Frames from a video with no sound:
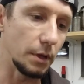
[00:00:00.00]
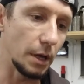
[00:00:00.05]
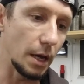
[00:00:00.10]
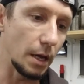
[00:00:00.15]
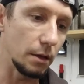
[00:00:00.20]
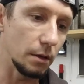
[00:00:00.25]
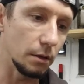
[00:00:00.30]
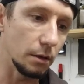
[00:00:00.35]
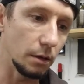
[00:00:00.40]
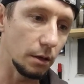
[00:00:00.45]

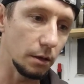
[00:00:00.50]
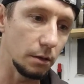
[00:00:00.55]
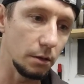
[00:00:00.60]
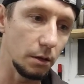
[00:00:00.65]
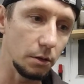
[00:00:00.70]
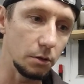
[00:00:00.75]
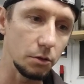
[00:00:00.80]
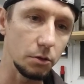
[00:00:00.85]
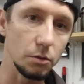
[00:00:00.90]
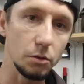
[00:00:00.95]
Then it
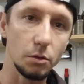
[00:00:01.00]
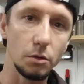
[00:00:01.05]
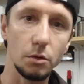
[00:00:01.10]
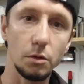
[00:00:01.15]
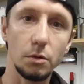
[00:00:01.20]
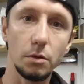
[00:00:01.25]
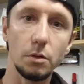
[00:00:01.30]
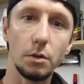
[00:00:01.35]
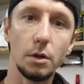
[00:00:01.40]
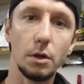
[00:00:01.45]
needs
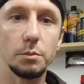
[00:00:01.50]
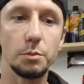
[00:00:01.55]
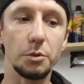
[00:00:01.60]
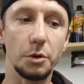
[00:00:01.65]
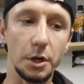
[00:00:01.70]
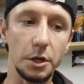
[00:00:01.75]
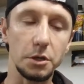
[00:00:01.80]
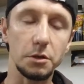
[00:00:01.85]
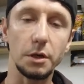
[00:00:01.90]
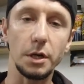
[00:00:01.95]
to
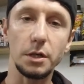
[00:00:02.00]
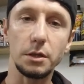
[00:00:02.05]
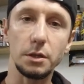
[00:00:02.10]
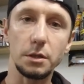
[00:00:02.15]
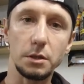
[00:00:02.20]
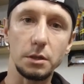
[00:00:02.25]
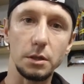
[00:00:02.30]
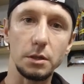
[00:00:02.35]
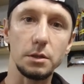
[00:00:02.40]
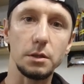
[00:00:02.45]
pressurize the
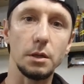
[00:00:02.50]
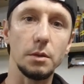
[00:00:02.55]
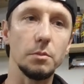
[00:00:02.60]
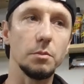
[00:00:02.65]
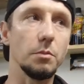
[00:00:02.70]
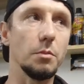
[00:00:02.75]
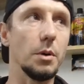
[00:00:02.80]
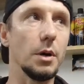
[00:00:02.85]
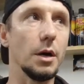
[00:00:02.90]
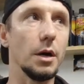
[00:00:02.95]

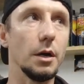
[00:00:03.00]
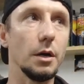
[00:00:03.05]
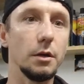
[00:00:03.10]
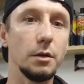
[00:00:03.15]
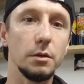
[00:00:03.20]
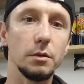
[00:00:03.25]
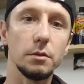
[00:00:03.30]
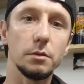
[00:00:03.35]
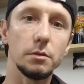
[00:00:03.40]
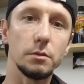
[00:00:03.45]
system
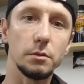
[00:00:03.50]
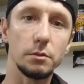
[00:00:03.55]
by